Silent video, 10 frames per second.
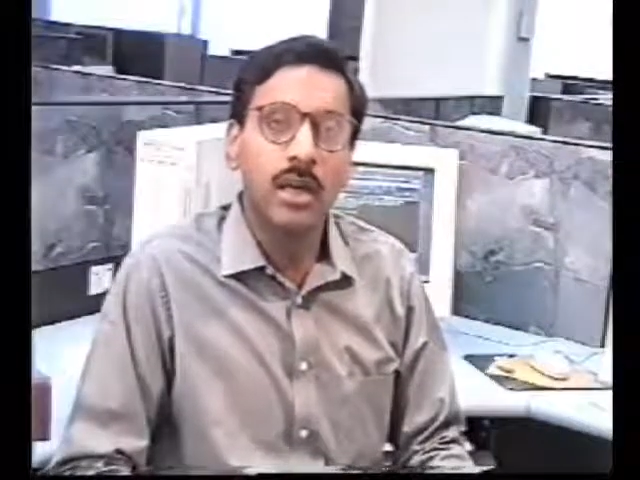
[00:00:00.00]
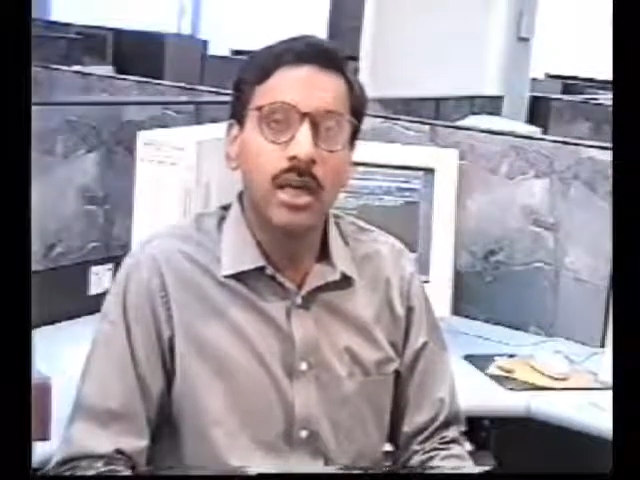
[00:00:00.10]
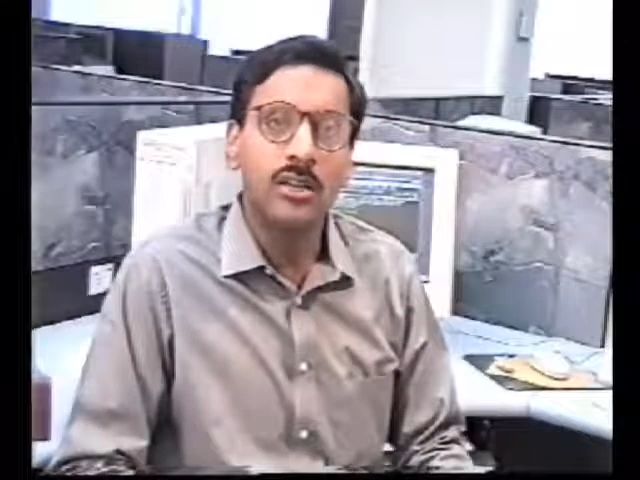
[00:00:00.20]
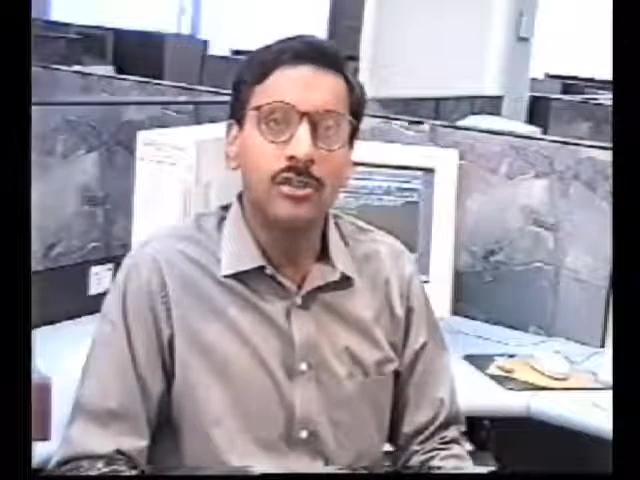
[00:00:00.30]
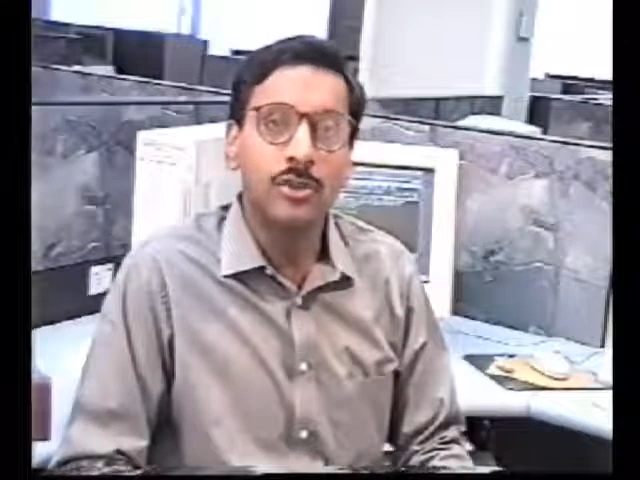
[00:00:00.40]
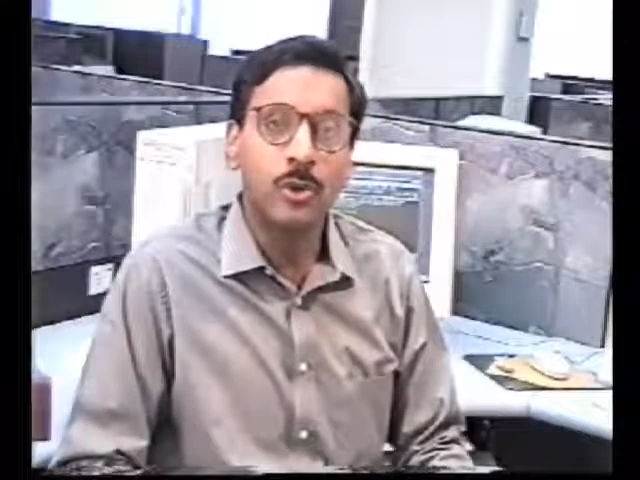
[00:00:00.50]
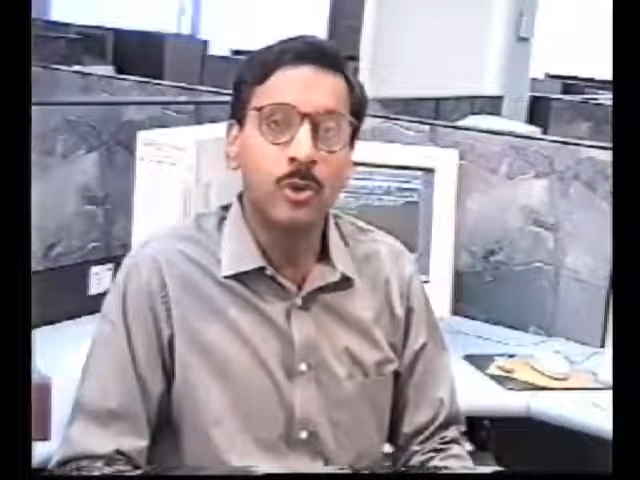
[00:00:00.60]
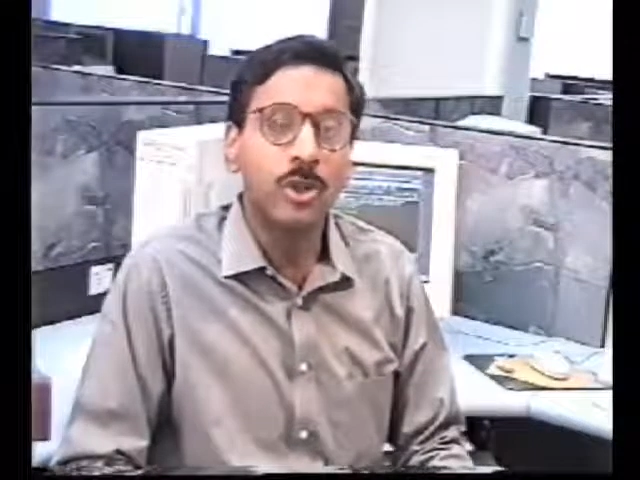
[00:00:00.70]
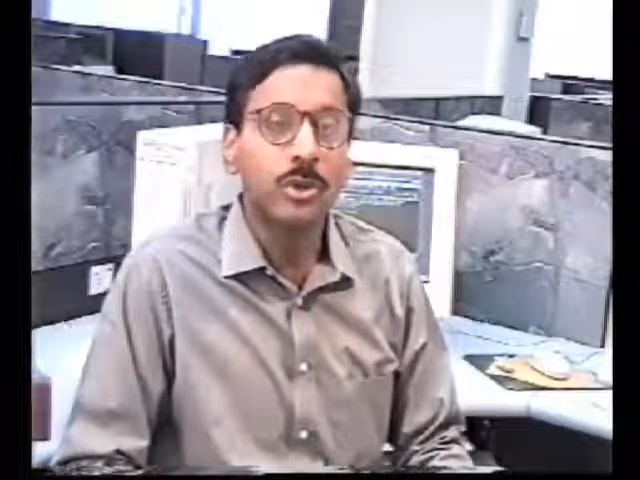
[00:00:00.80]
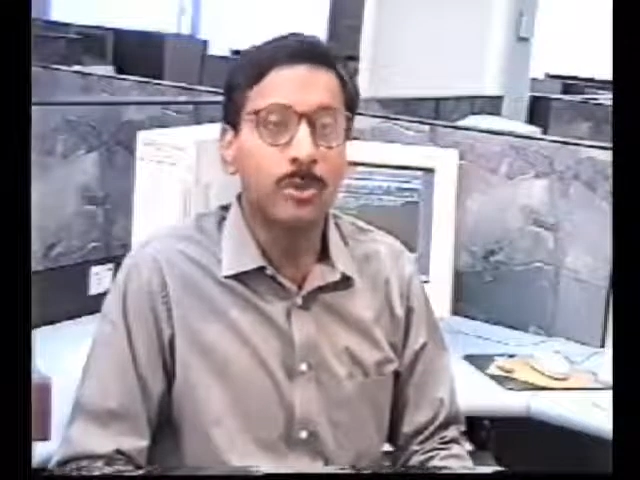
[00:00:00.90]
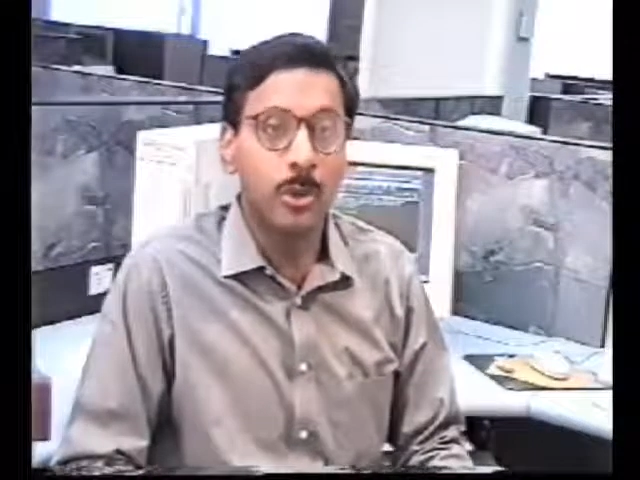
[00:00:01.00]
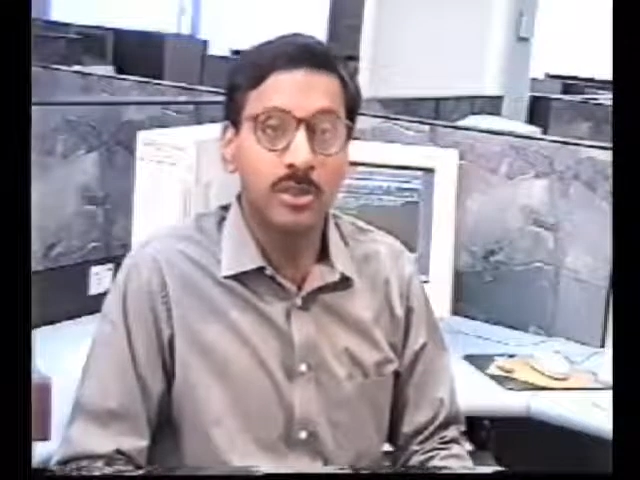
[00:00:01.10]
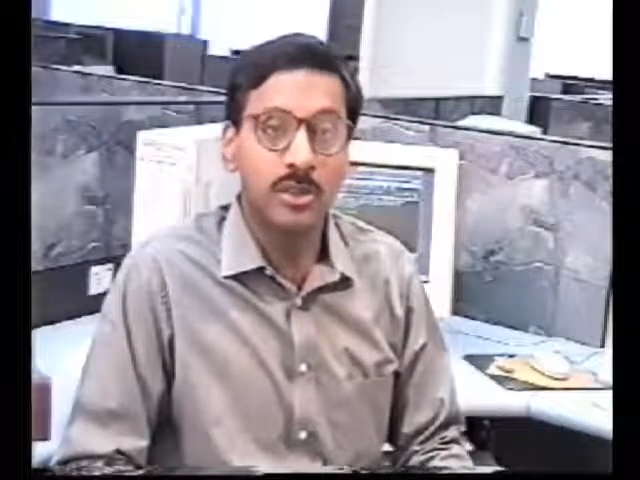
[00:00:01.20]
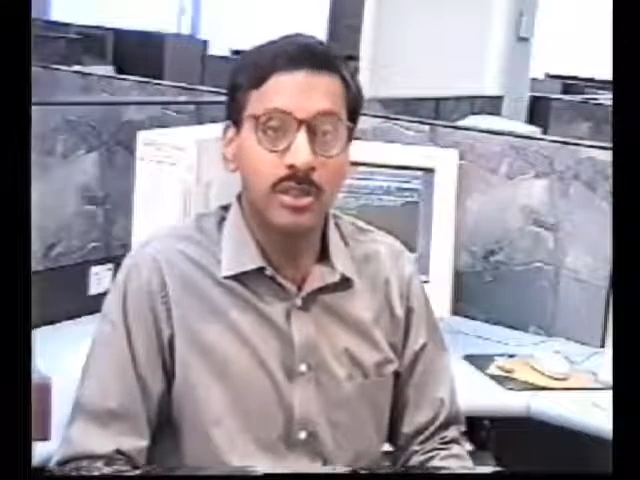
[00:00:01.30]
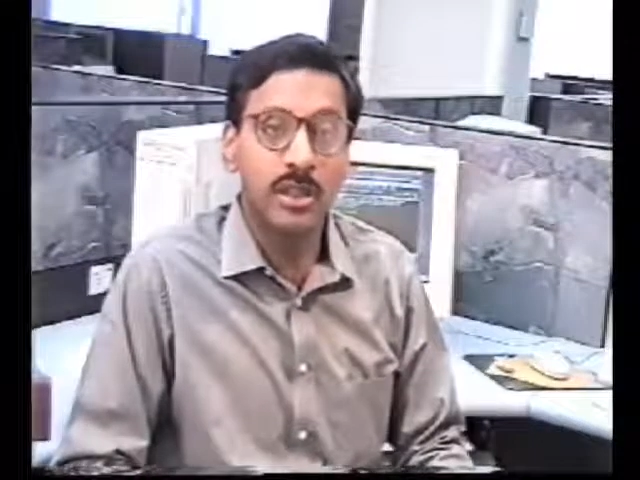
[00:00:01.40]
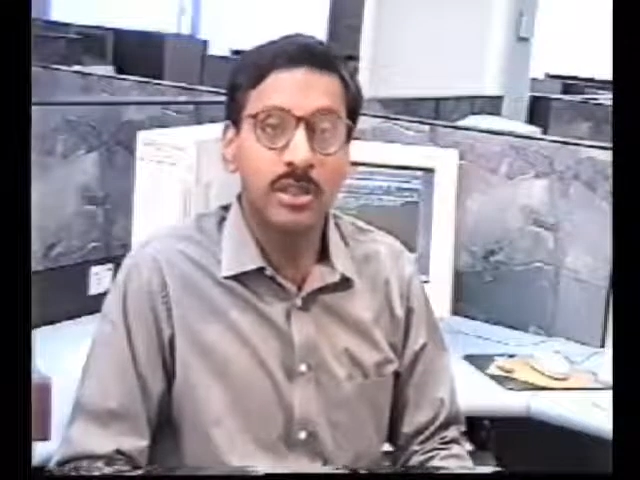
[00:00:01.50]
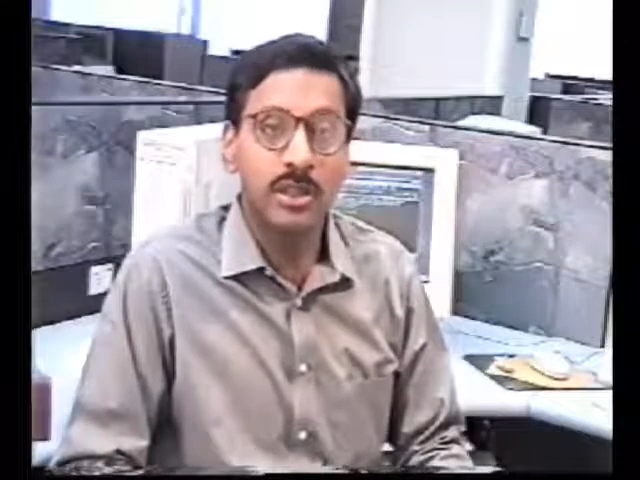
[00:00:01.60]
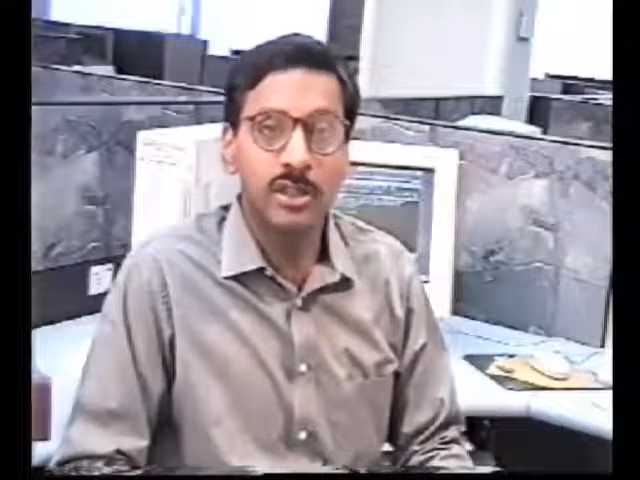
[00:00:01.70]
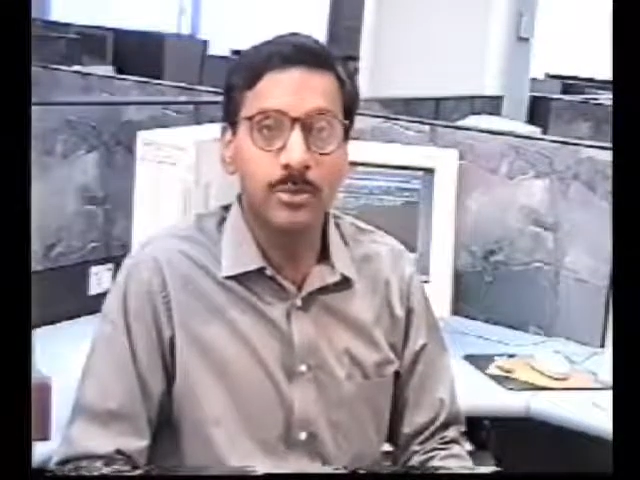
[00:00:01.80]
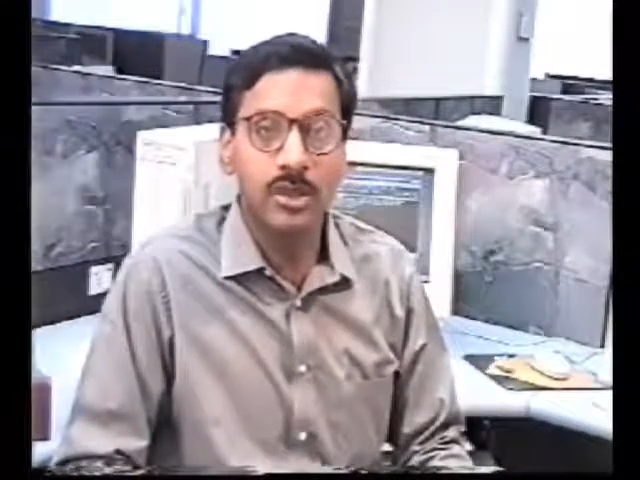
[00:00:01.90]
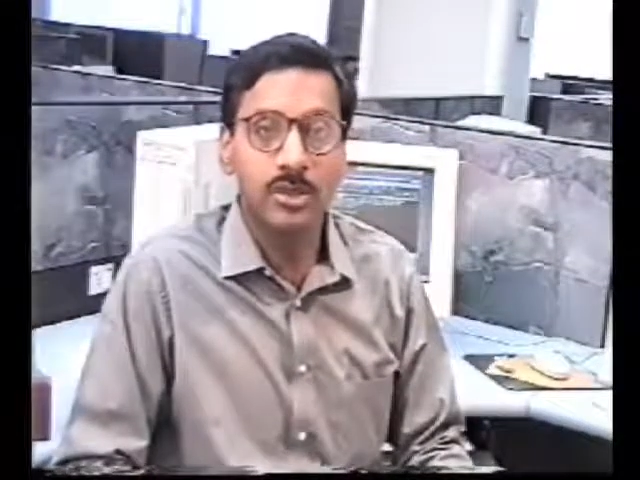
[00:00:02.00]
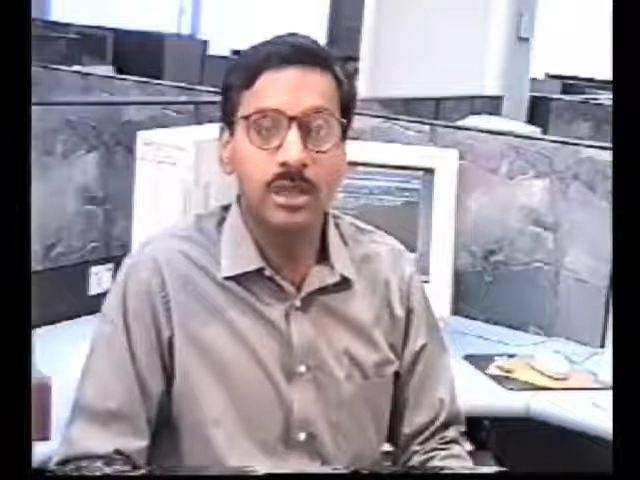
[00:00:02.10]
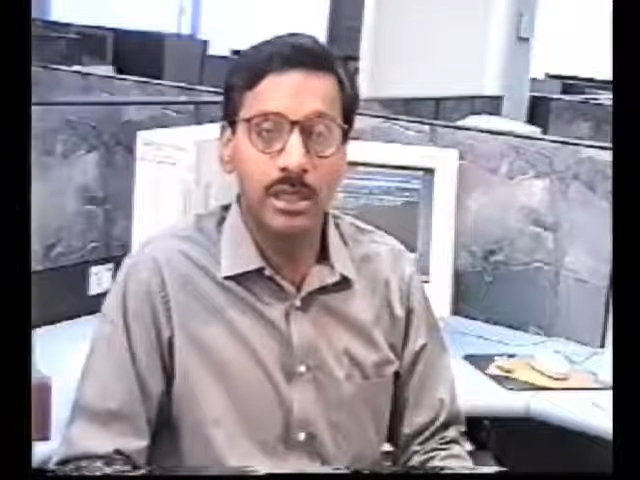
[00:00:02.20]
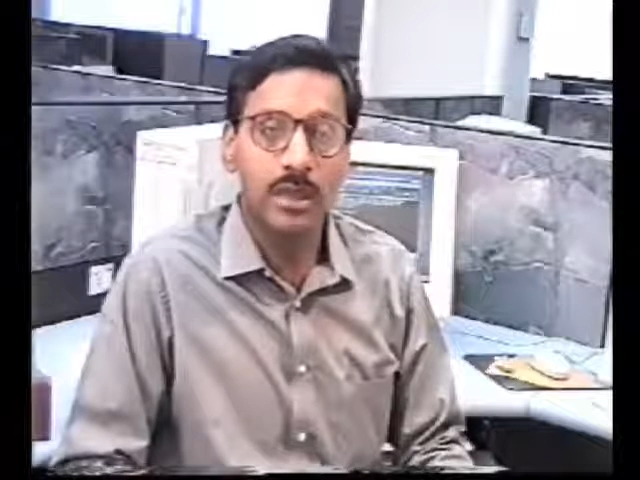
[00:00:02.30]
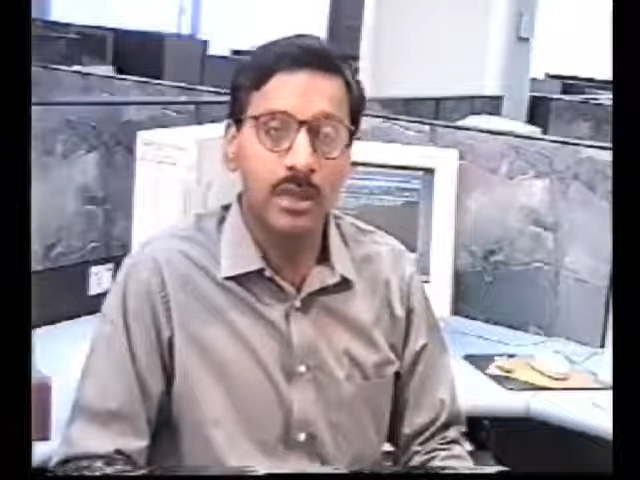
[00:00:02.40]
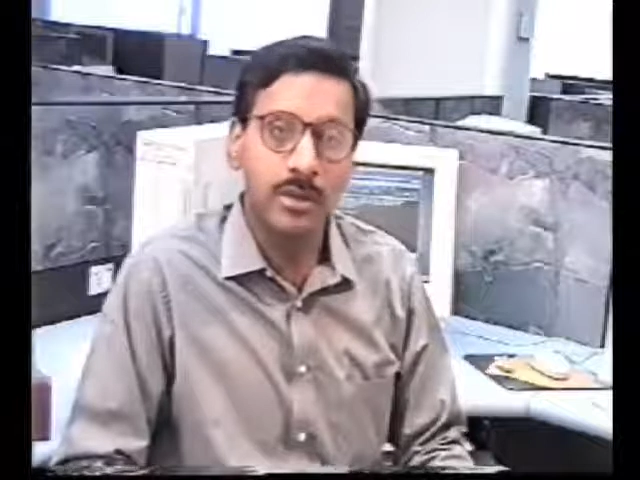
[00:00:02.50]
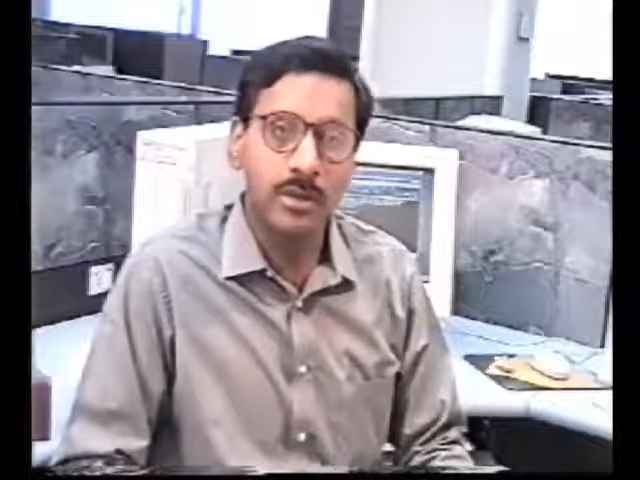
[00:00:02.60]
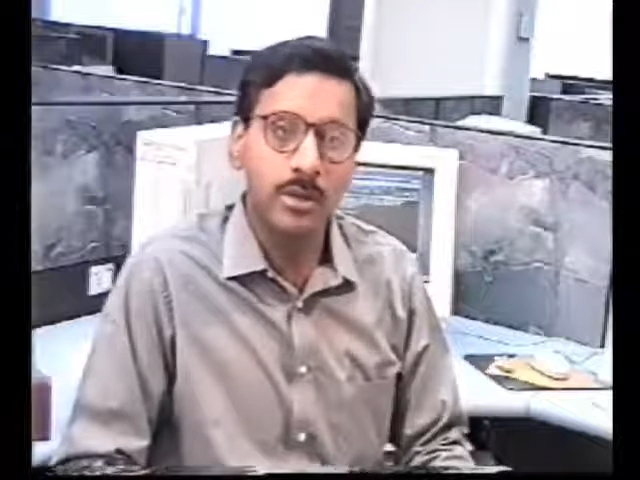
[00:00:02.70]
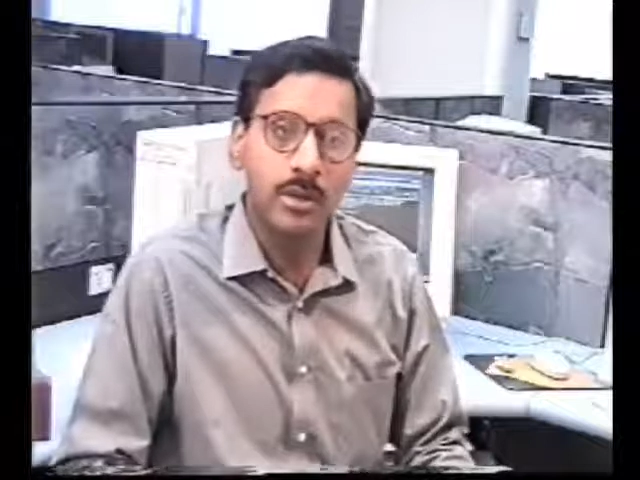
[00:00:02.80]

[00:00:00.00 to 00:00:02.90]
has to do with processing that takes place in E&R